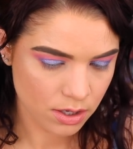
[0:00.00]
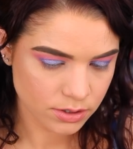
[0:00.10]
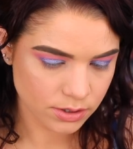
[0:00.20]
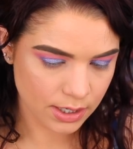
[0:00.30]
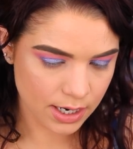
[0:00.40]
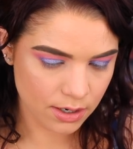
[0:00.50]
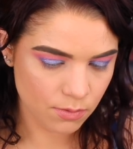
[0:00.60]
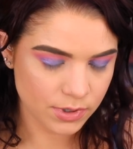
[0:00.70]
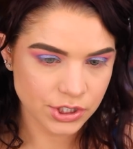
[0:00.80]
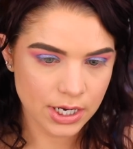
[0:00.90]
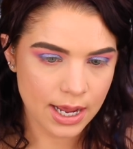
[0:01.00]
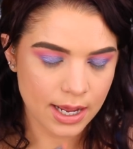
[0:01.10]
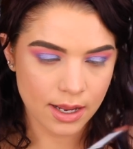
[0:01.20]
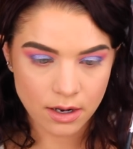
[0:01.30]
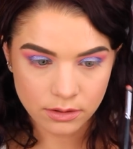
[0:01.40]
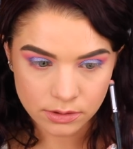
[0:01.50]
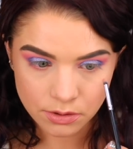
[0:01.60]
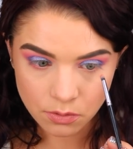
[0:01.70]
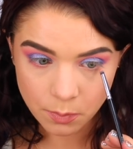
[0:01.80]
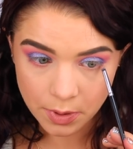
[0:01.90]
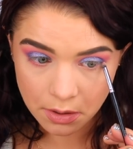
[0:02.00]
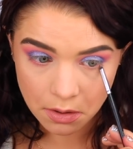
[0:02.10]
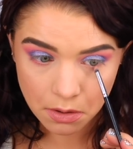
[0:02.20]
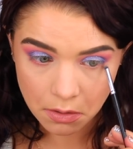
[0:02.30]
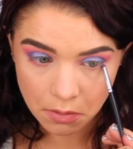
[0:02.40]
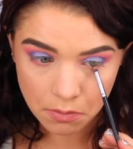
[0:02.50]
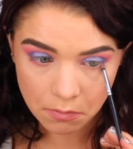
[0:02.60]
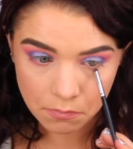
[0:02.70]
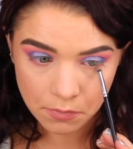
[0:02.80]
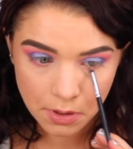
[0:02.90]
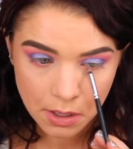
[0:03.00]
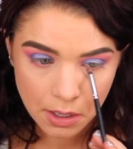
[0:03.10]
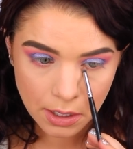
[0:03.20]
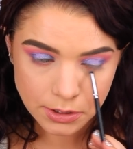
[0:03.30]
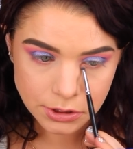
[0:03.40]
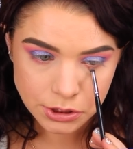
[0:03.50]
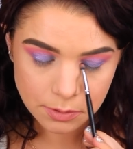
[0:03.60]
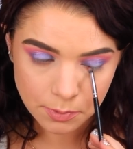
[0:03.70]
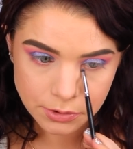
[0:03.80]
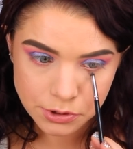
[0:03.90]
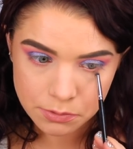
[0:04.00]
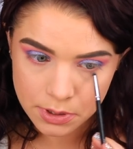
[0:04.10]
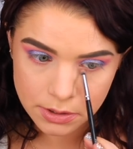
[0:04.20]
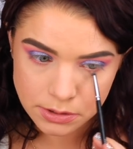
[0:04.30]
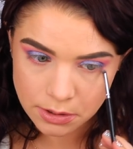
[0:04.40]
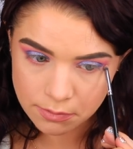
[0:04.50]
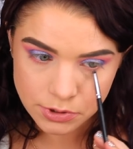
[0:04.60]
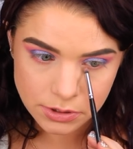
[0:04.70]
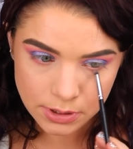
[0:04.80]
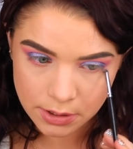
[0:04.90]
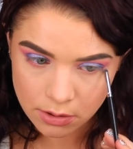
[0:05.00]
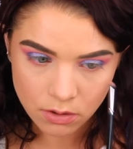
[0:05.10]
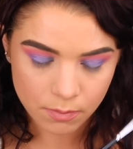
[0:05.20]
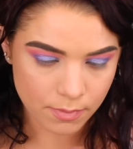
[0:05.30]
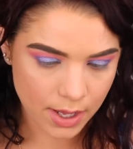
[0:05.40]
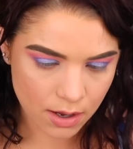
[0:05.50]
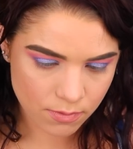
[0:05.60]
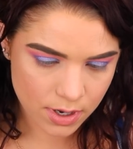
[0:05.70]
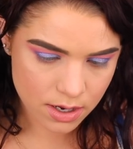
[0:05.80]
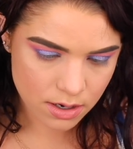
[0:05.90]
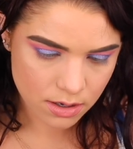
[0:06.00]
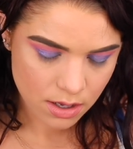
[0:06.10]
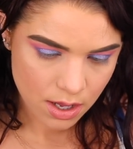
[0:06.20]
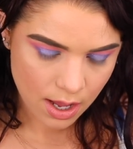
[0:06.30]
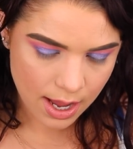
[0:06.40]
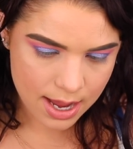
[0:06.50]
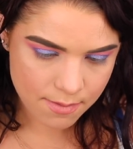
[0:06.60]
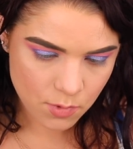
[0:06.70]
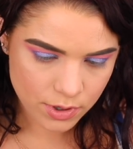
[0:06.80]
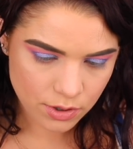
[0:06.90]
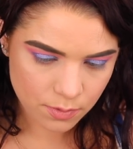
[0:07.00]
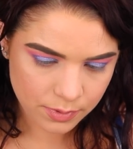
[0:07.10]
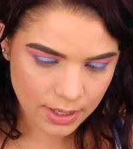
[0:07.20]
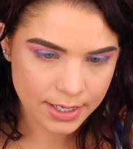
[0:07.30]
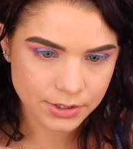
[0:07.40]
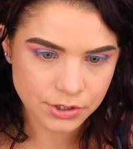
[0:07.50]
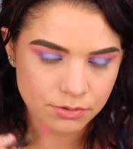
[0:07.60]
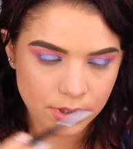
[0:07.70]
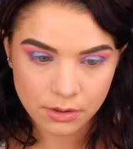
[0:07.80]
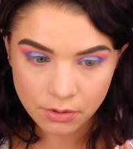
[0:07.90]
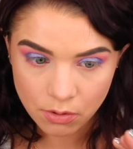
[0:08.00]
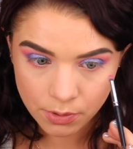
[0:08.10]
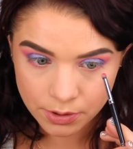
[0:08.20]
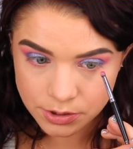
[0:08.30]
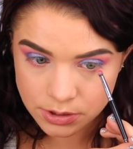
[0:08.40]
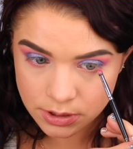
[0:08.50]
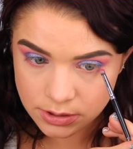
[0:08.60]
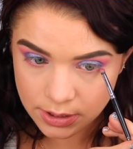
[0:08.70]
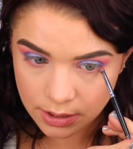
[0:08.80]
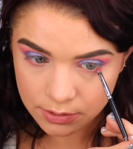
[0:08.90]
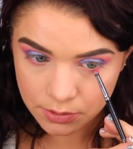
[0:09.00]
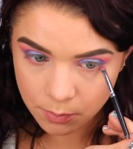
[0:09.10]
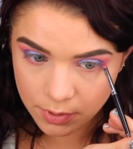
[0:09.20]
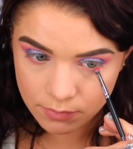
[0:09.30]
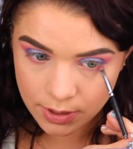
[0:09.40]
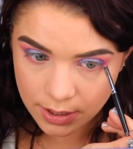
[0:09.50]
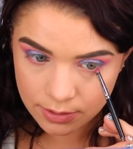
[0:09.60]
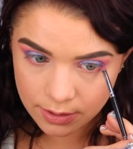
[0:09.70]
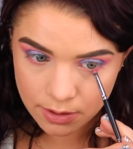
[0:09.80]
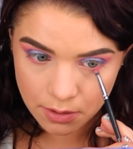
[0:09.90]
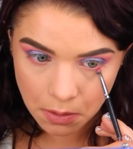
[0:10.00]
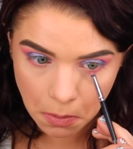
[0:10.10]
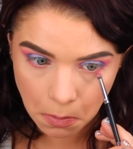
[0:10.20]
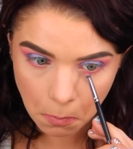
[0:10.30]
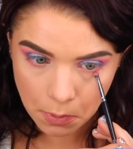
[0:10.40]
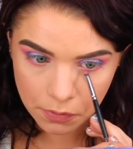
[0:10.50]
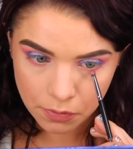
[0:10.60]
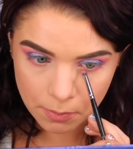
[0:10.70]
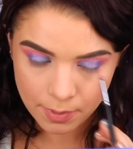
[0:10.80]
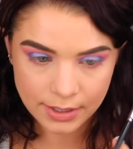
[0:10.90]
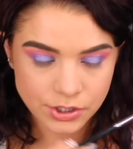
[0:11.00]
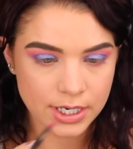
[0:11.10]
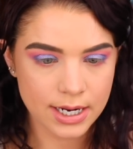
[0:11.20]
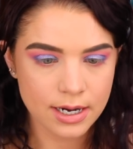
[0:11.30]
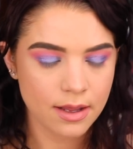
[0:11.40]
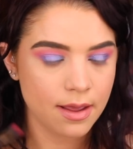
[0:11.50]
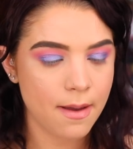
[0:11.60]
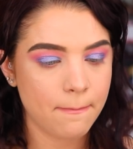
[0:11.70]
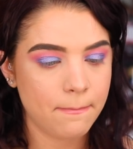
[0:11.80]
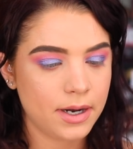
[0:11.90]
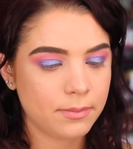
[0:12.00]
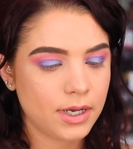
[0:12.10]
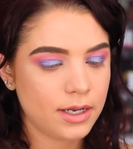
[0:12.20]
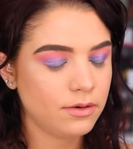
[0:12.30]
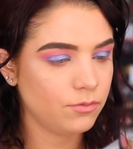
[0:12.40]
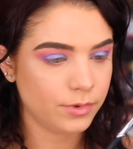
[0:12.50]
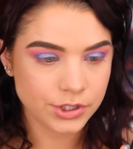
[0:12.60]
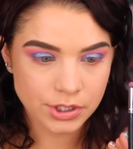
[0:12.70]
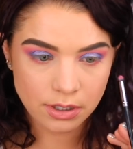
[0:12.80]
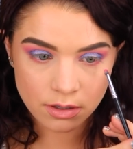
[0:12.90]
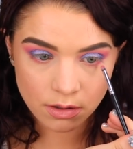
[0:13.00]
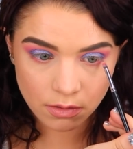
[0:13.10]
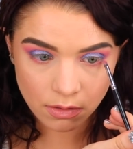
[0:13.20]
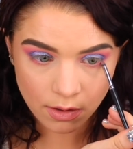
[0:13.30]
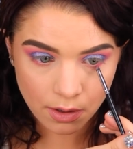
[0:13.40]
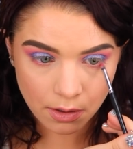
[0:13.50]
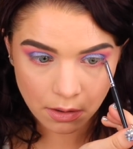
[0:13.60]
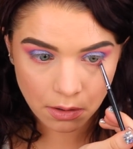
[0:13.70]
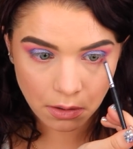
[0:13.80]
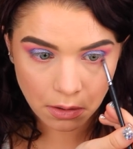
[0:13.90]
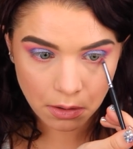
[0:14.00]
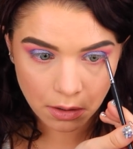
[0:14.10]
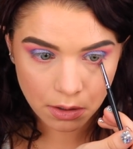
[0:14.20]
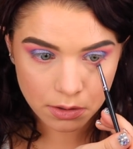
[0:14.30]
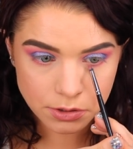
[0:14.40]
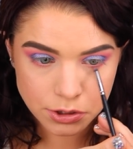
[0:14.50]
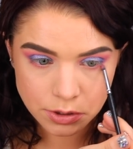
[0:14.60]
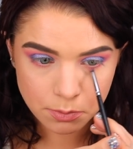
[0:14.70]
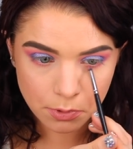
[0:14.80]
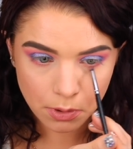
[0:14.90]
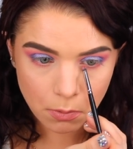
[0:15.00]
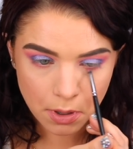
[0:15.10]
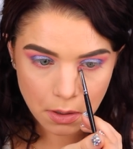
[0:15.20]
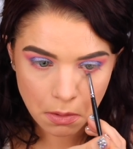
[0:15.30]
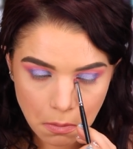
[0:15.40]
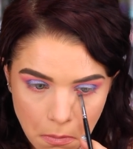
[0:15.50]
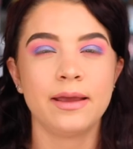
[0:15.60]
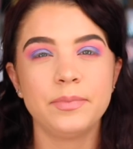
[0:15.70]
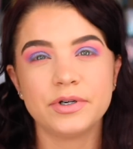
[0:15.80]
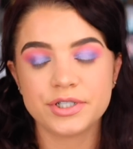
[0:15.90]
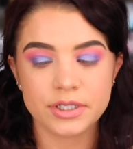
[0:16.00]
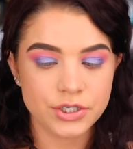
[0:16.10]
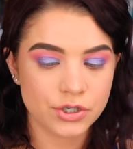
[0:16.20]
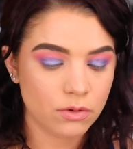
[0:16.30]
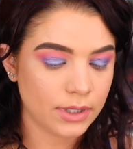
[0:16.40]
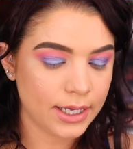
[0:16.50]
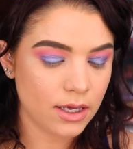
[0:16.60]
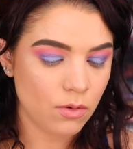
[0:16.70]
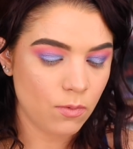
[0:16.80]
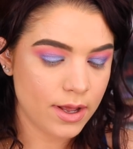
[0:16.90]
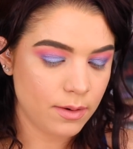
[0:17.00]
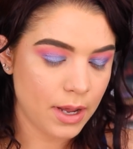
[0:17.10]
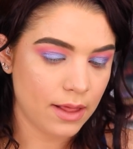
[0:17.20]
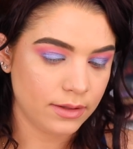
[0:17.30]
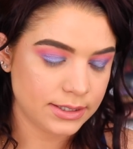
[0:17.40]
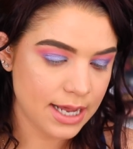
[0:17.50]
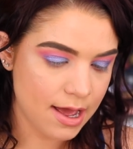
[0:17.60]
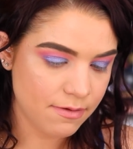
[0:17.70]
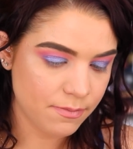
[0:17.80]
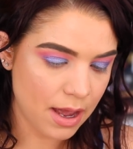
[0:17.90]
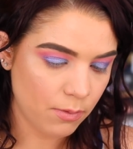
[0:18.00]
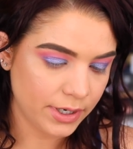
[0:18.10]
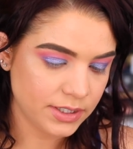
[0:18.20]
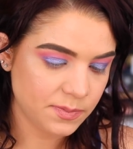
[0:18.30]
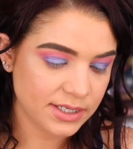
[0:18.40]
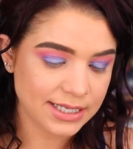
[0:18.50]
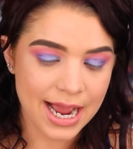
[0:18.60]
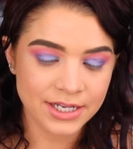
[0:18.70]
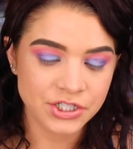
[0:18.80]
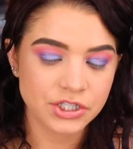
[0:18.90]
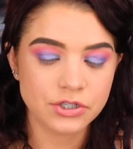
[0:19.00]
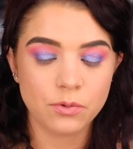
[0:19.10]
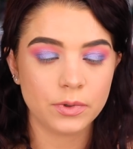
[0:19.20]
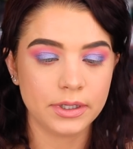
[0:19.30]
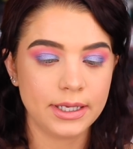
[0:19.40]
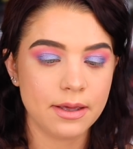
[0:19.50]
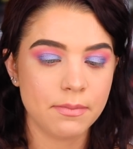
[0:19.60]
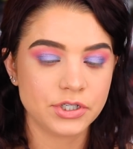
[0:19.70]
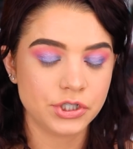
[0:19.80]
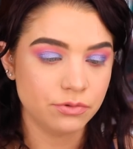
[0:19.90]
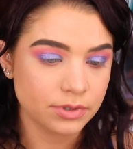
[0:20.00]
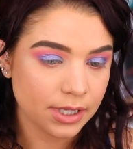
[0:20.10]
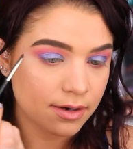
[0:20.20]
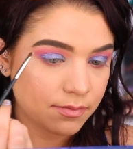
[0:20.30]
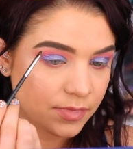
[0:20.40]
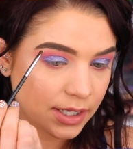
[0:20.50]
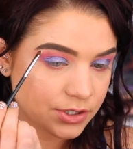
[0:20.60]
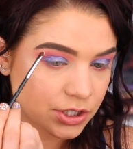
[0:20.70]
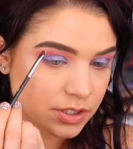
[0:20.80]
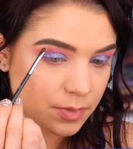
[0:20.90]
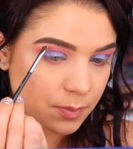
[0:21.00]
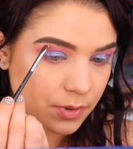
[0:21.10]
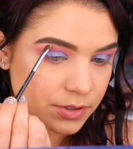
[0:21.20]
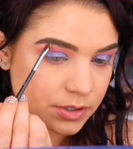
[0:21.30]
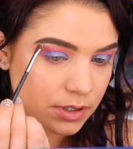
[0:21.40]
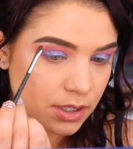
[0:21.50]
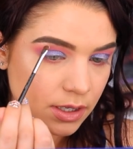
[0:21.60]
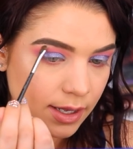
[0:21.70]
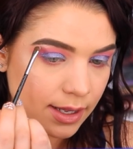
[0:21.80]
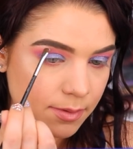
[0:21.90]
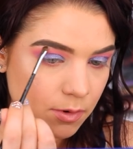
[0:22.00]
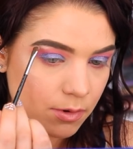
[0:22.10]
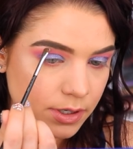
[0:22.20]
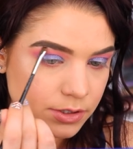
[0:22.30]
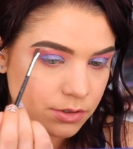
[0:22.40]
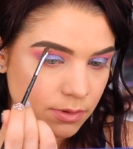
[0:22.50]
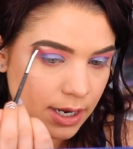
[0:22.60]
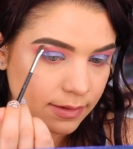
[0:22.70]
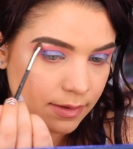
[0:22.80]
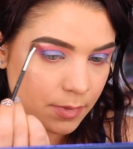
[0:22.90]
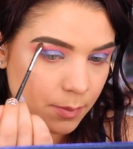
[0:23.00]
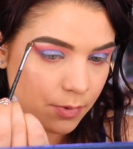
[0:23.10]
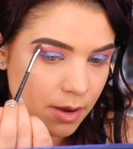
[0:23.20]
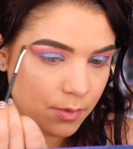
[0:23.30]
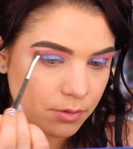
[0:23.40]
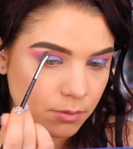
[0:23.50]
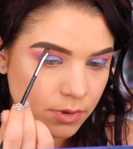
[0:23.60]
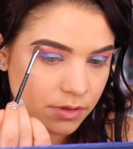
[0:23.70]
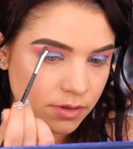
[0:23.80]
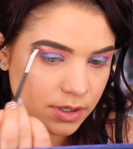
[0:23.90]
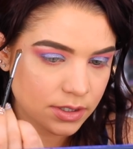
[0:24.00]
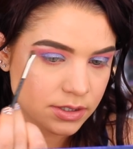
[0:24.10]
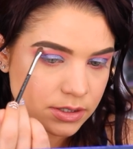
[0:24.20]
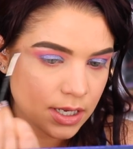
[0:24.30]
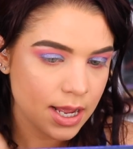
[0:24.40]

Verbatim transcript: So I kind of wish it had a little bit of a shimmer to it instead of just like an all matte white. I am going to apply it to the inner corner just as like a little bit of a highlight with the matte shade, but I'm kind of wishing that it had a shimmery white. I personally don't like it when palettes have matte whites because I just don't really get much use out of them. That's just me personally. I am going to highlight my brow bone with this,